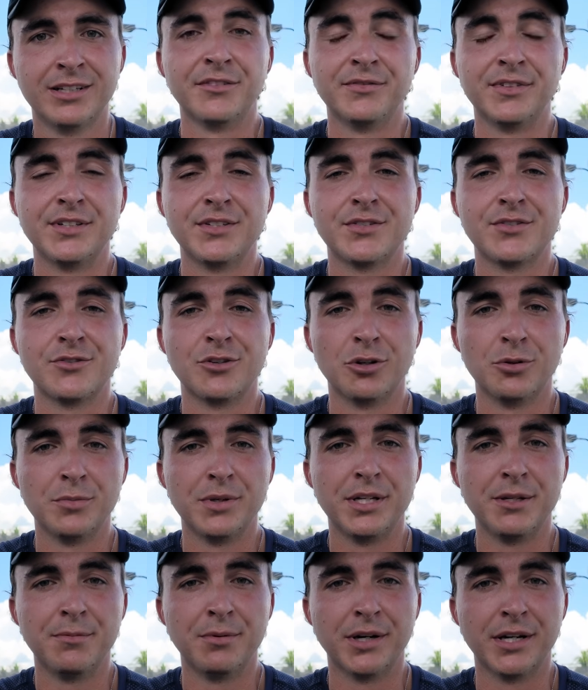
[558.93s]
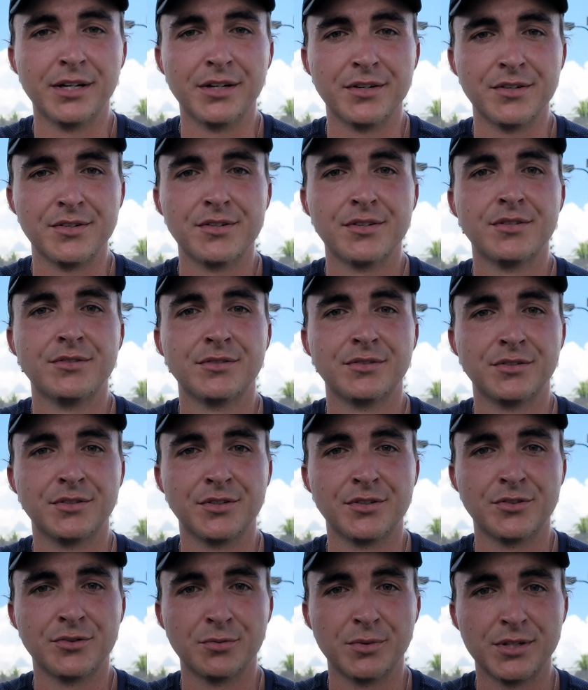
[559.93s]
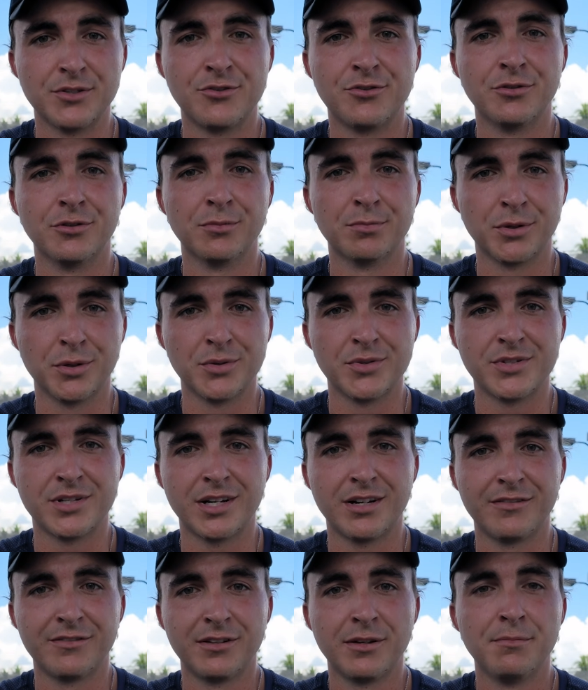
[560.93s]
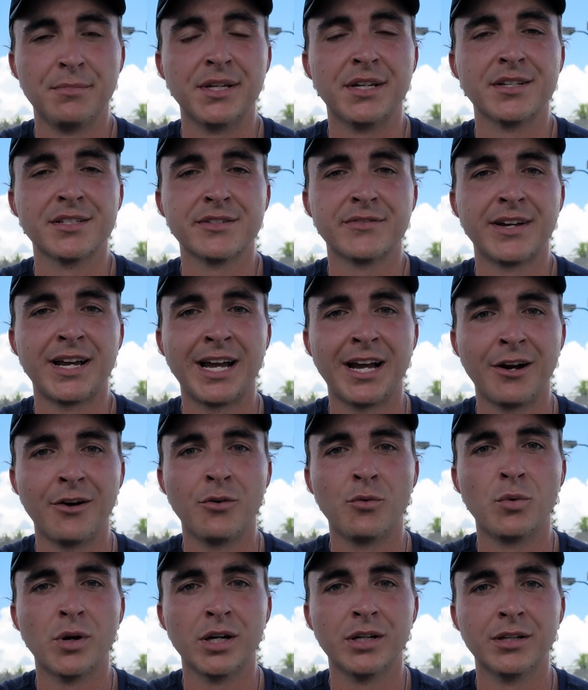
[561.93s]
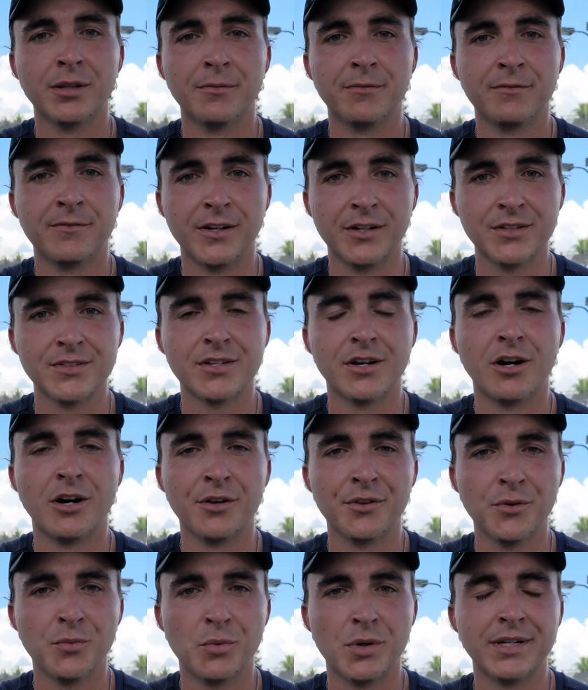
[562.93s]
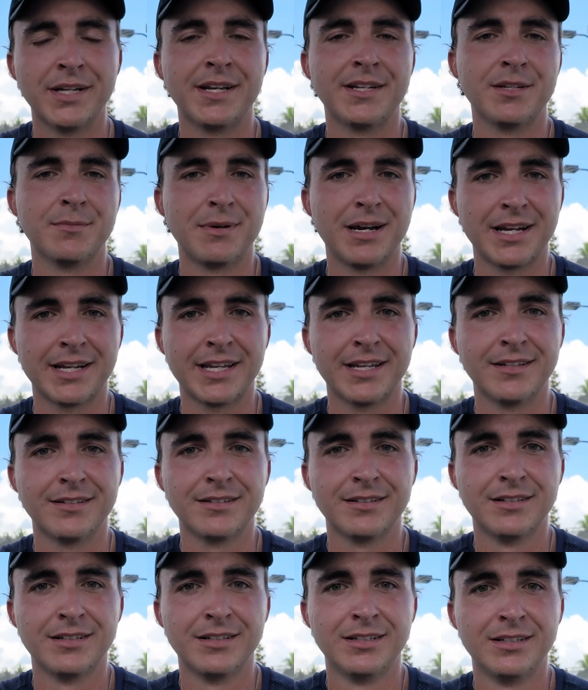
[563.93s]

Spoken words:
convinced so many players to switch to a pro staff because of how well it felt on the one-handed backhand.